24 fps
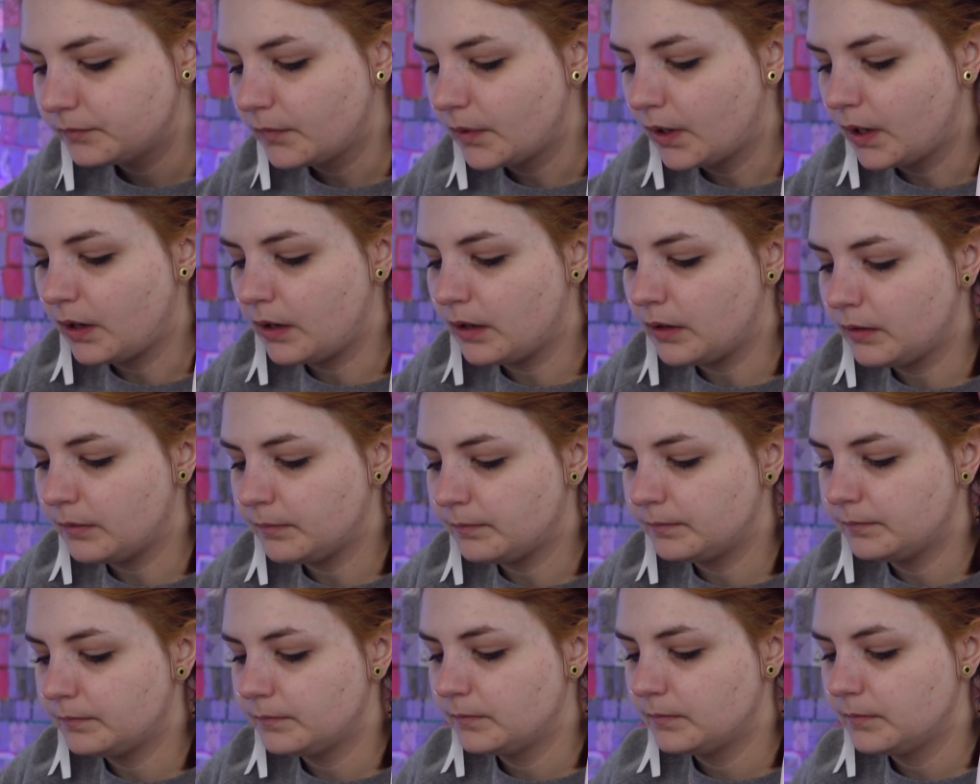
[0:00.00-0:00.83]

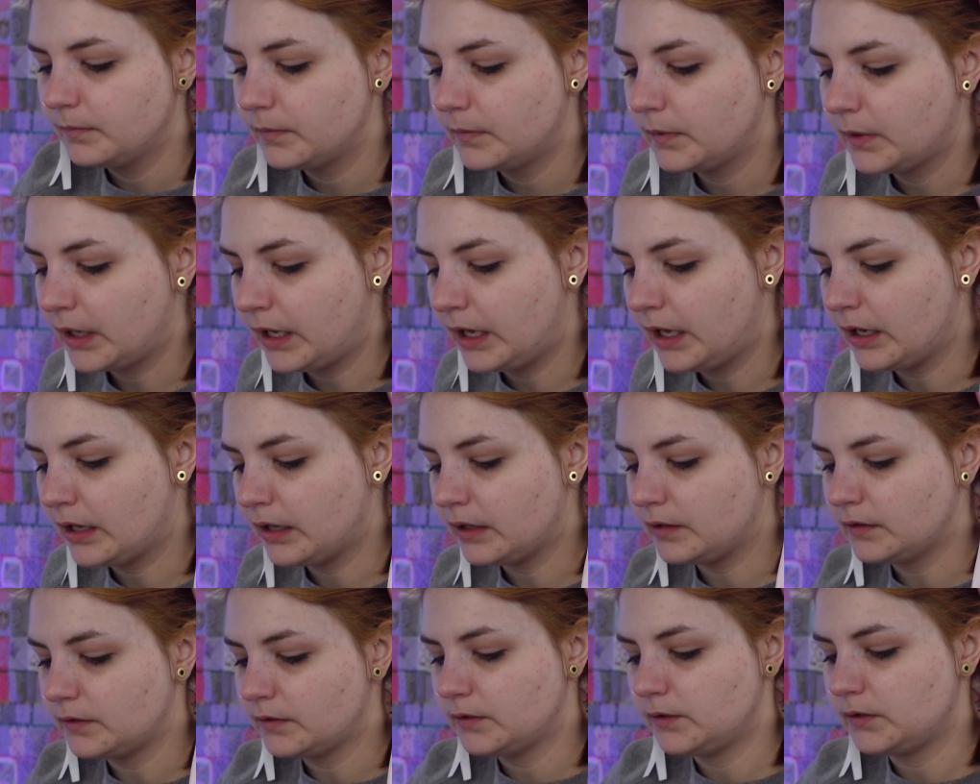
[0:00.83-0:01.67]

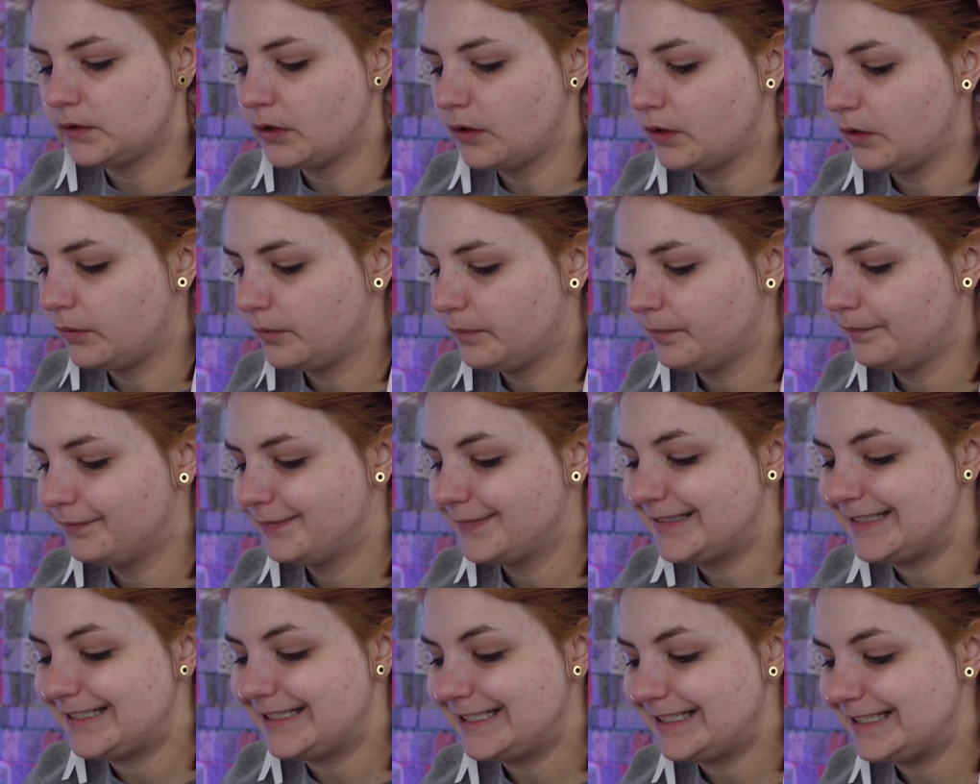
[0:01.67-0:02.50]
And so
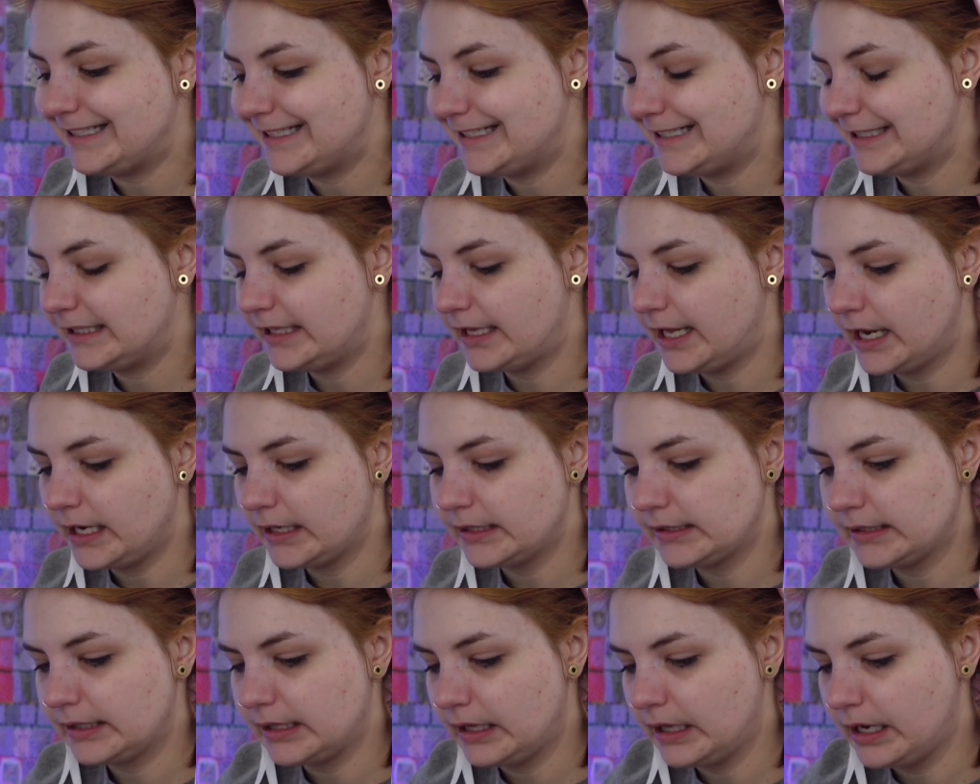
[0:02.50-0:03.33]

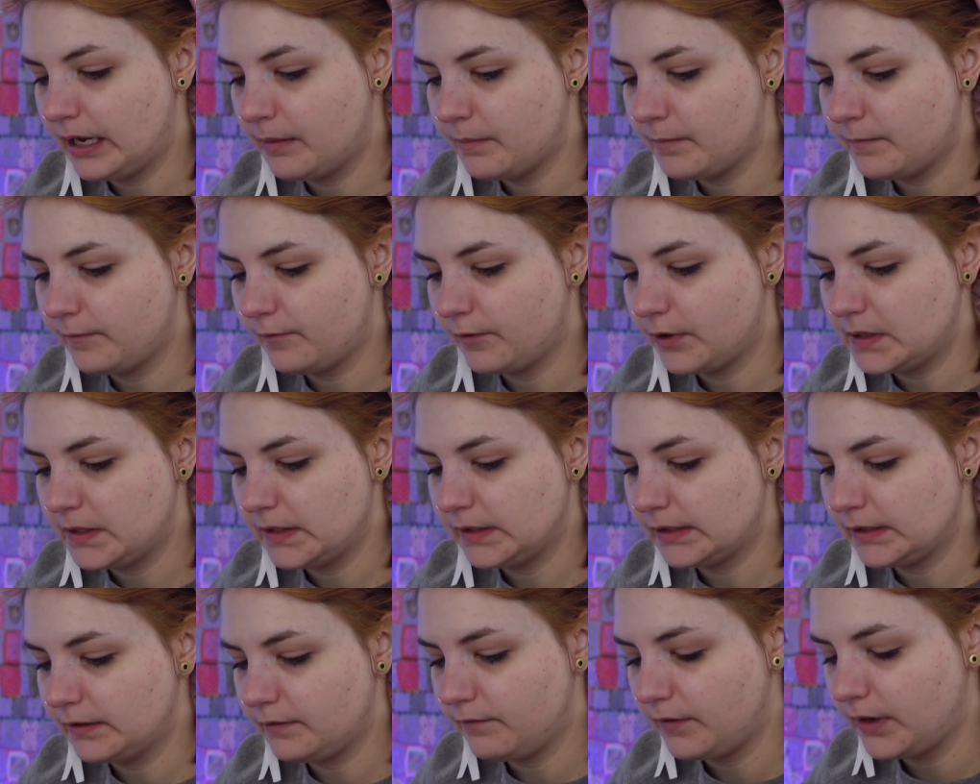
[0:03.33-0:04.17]
thanks to them,
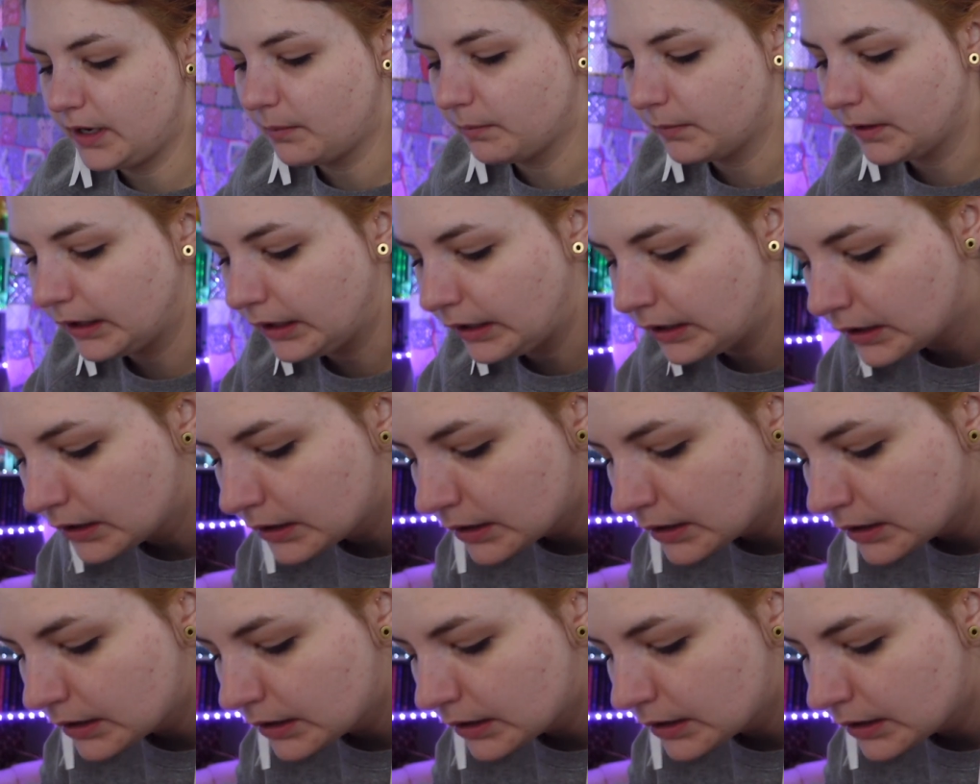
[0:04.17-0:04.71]
friends and family.